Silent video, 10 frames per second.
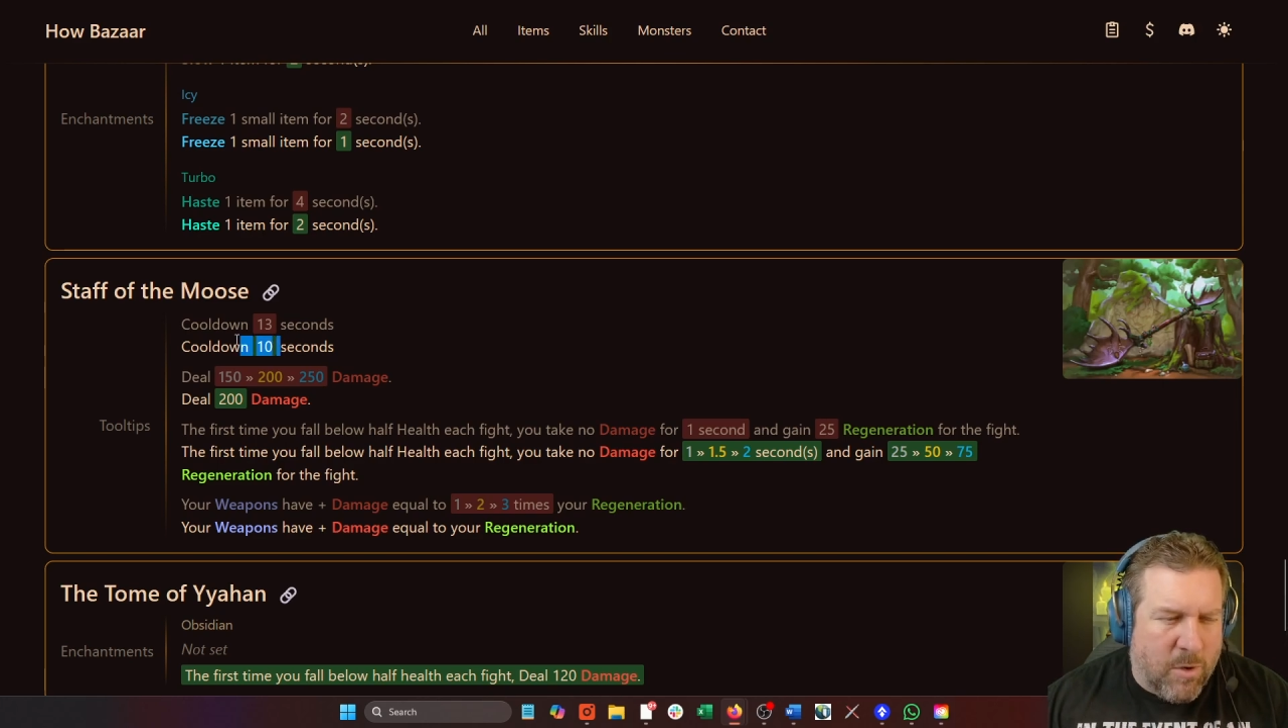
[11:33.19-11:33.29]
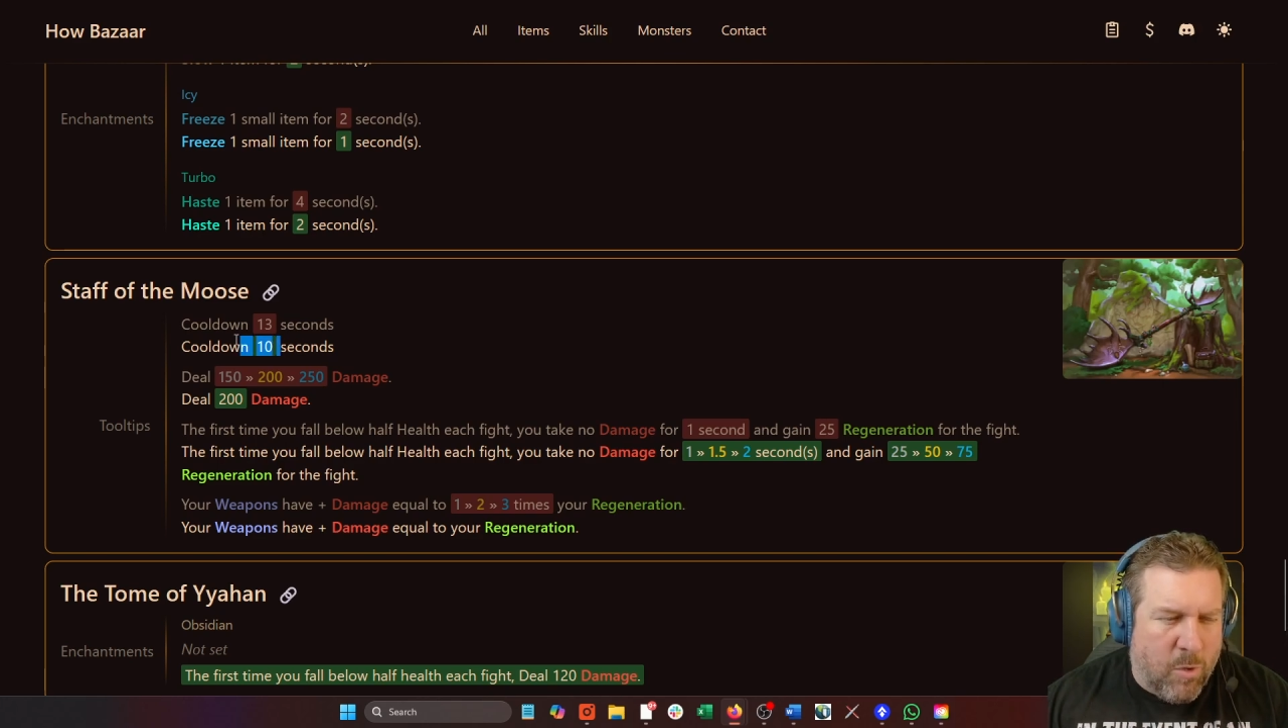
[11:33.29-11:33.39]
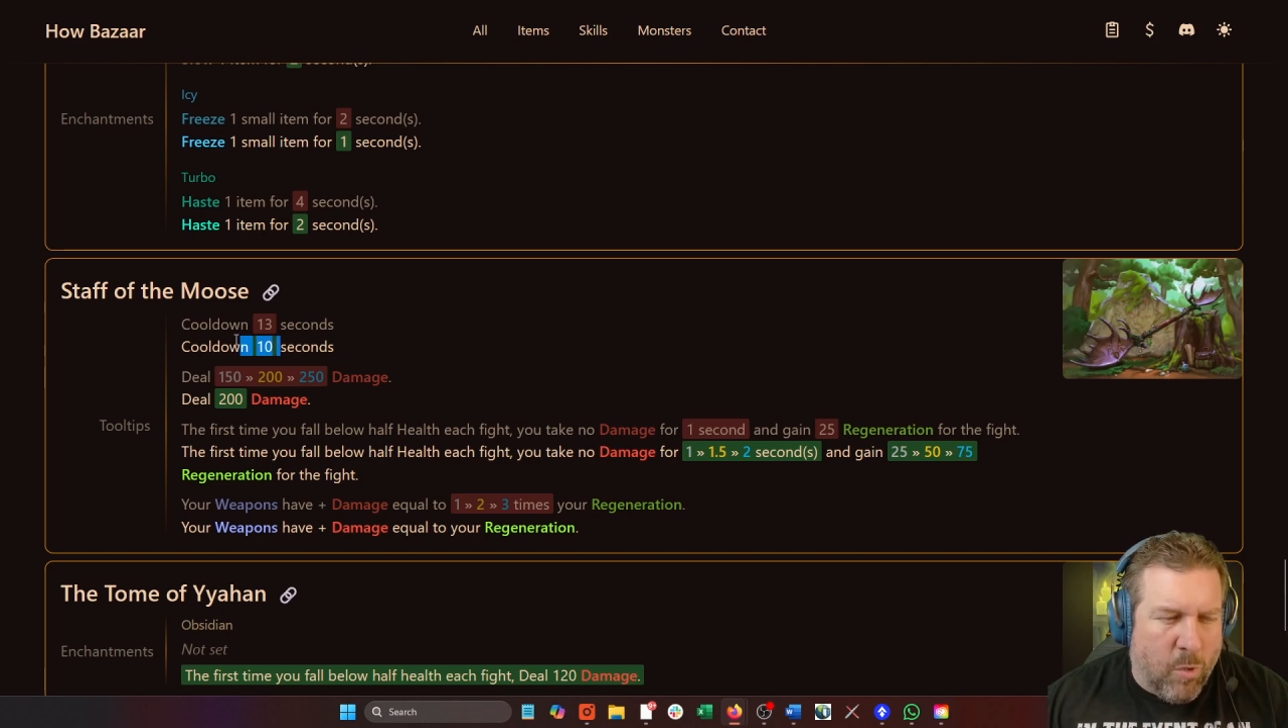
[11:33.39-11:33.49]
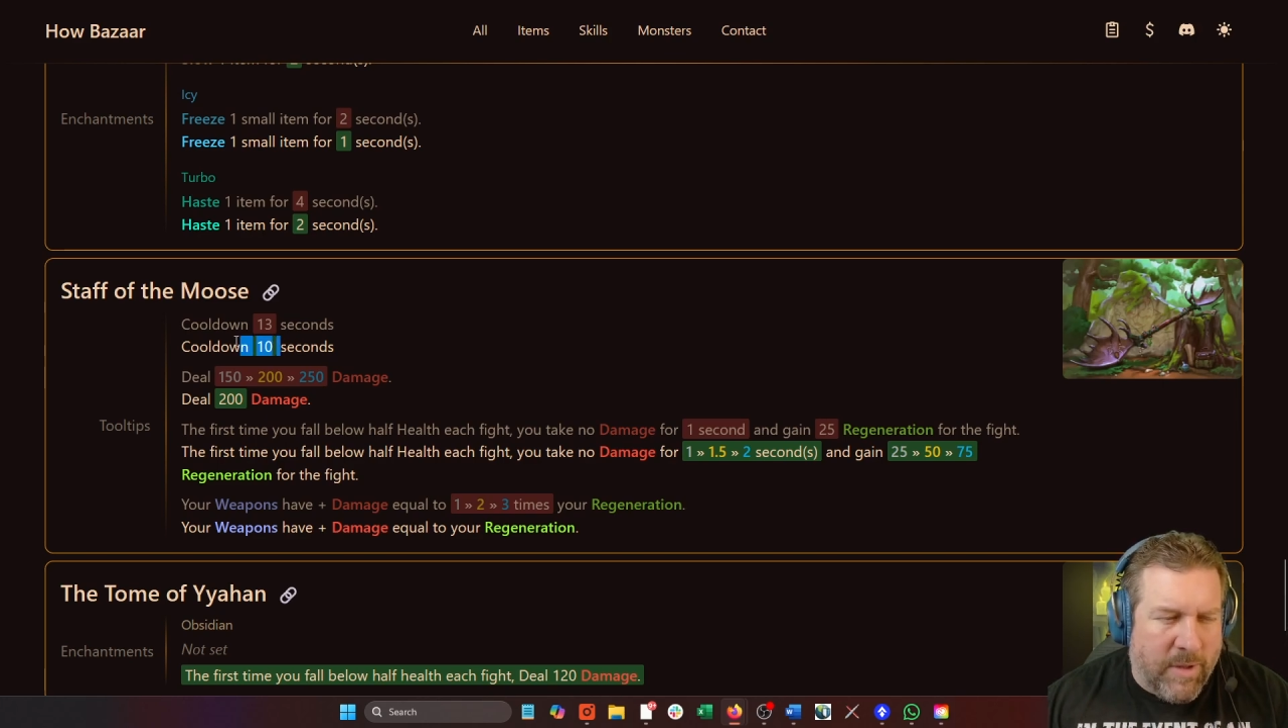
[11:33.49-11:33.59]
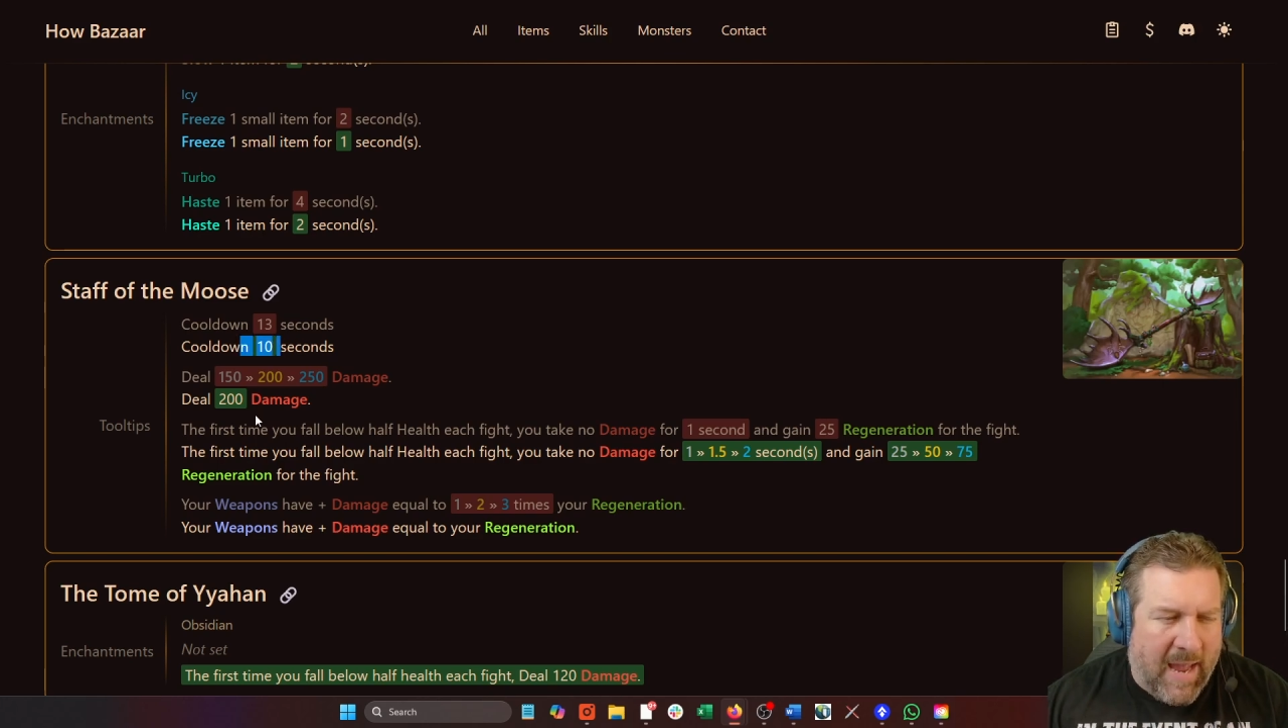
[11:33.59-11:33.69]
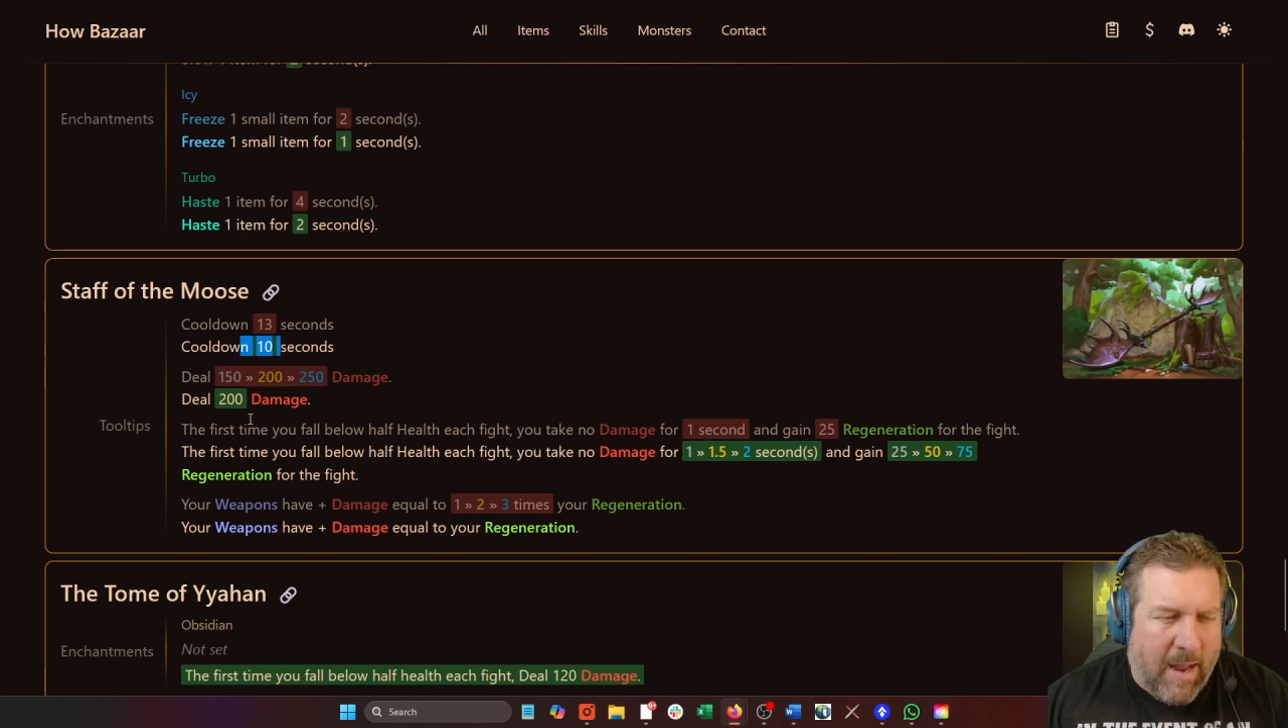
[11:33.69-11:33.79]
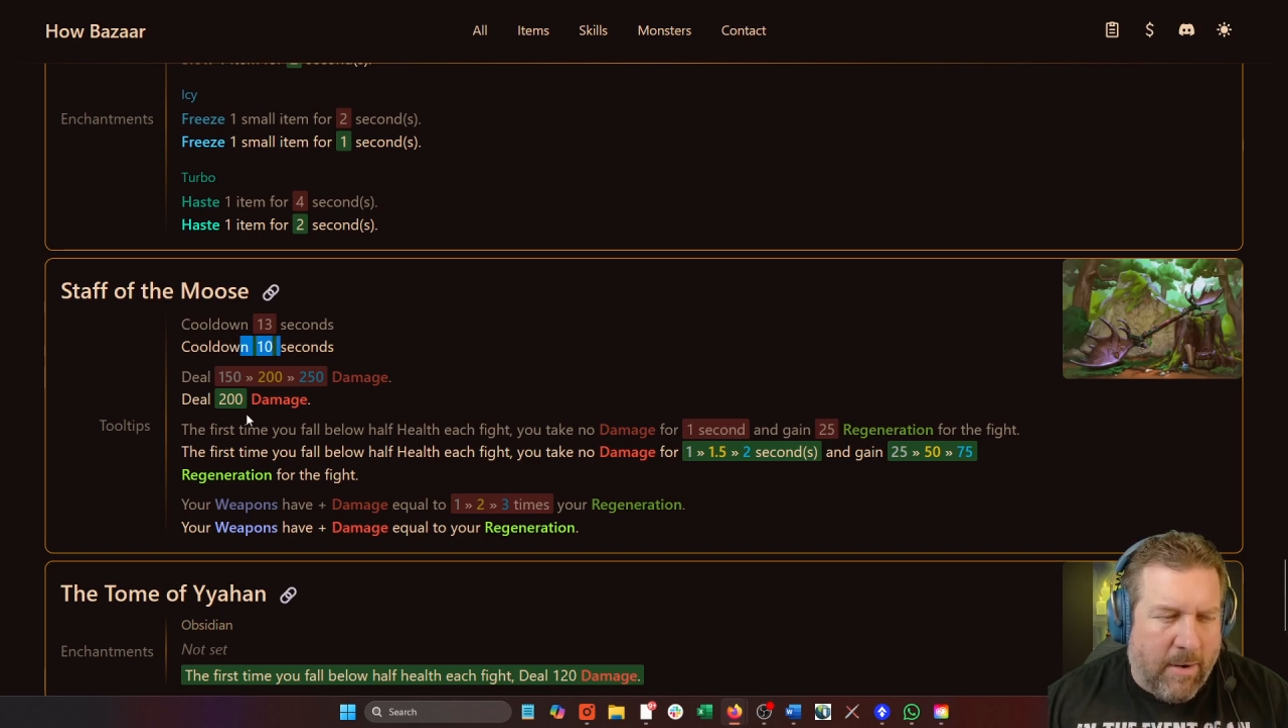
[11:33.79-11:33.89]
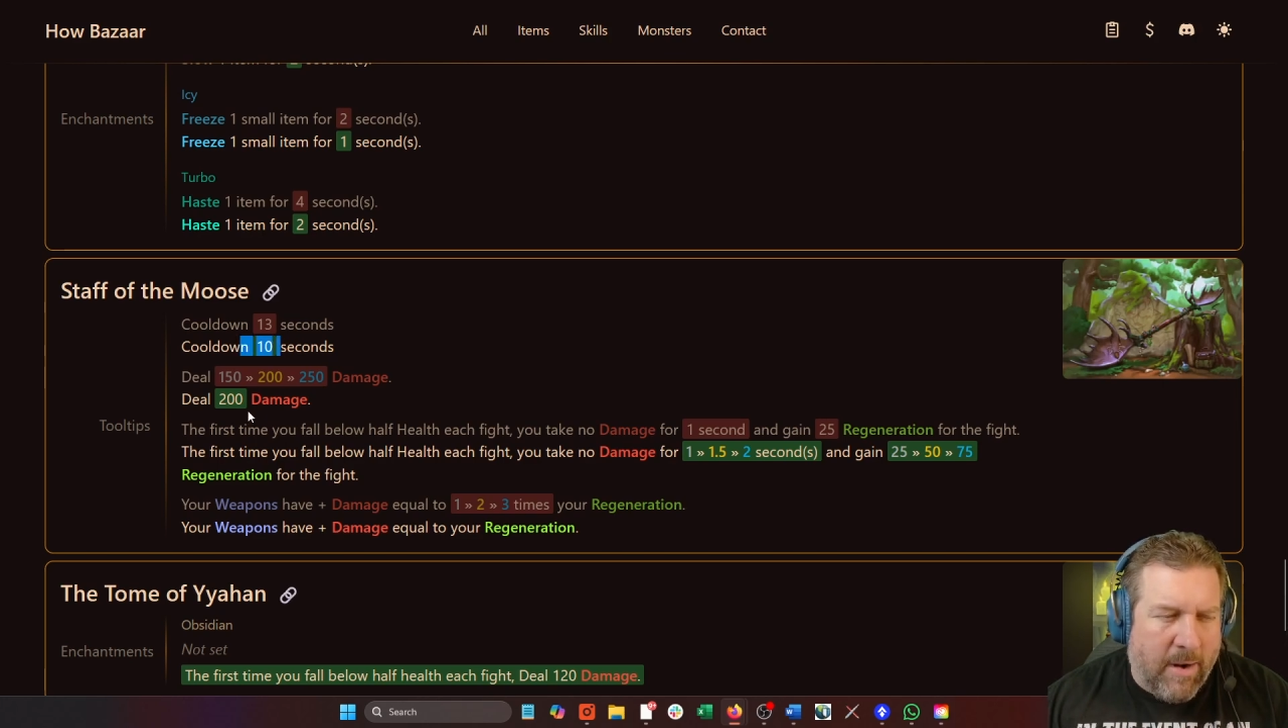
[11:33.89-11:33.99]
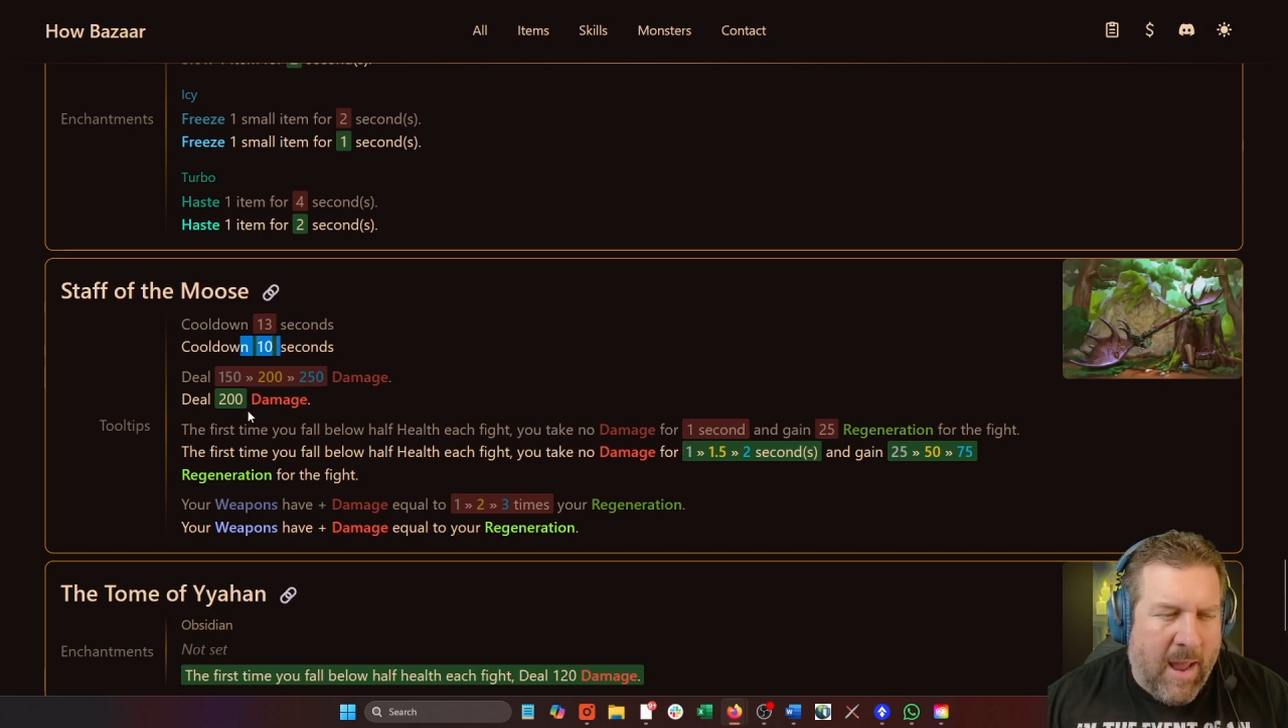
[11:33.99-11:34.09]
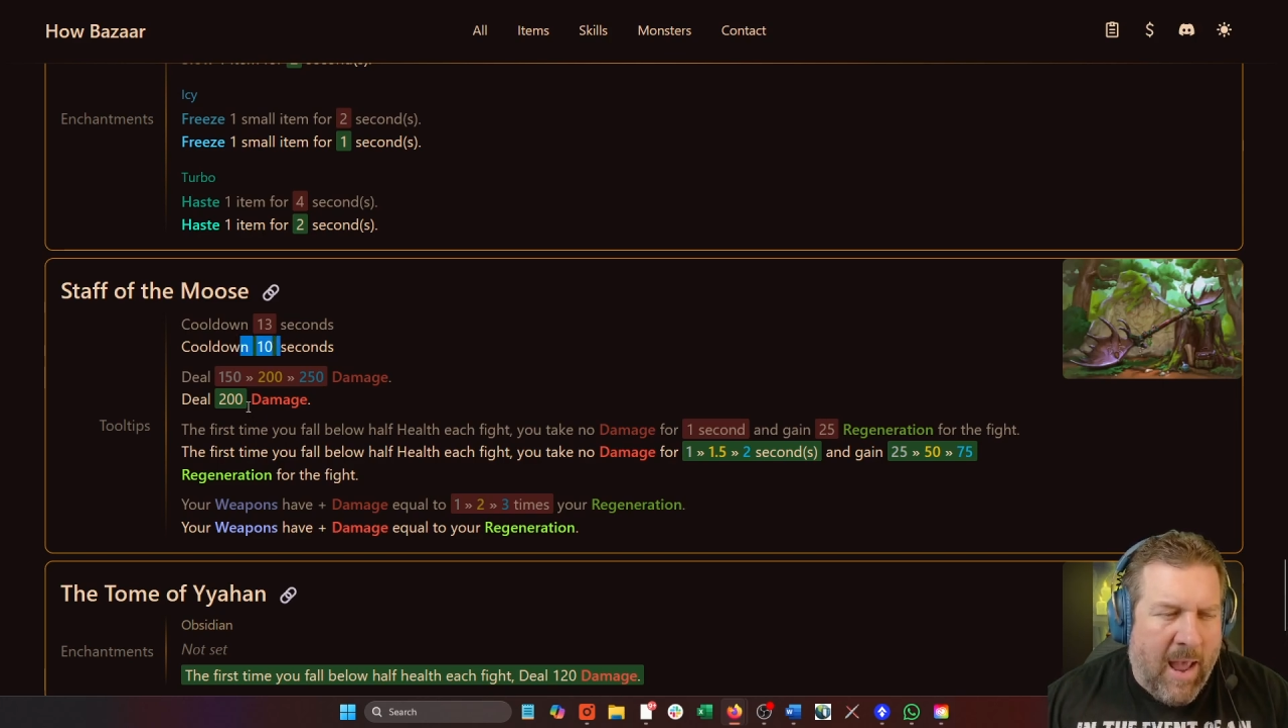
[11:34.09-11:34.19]

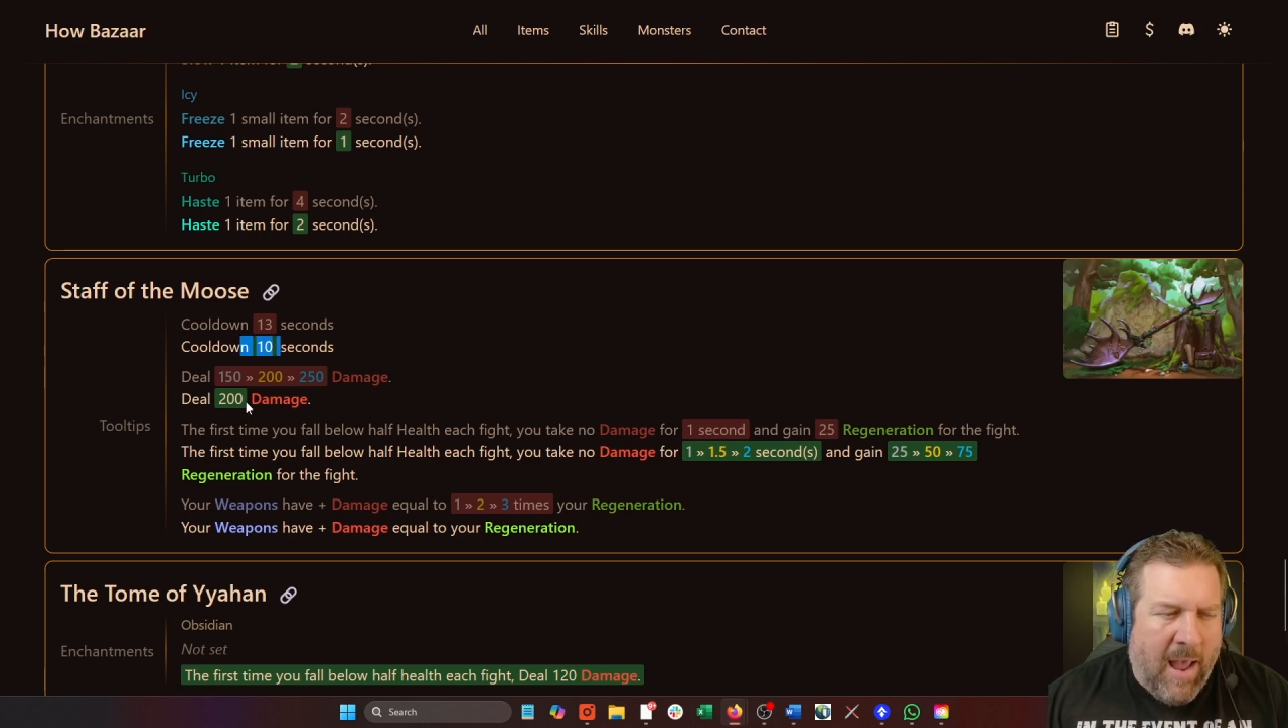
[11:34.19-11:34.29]
cooldown.